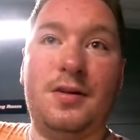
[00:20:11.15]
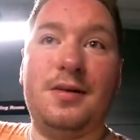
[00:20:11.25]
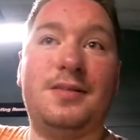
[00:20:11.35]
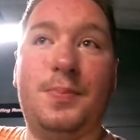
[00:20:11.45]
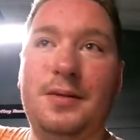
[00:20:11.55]

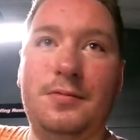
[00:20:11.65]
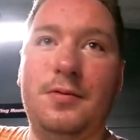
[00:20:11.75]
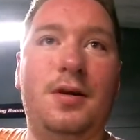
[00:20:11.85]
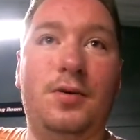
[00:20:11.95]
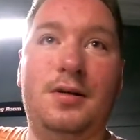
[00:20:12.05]
It's been a
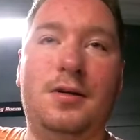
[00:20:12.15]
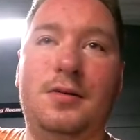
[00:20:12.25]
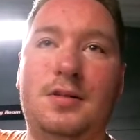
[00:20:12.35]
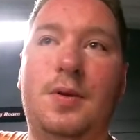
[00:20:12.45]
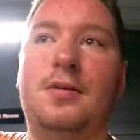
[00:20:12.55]
really, really
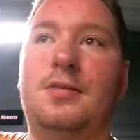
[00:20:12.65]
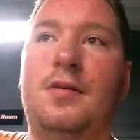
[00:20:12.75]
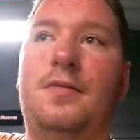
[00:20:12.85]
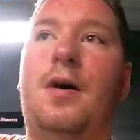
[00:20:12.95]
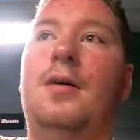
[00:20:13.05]
good experience
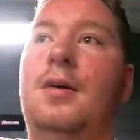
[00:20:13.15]
so far.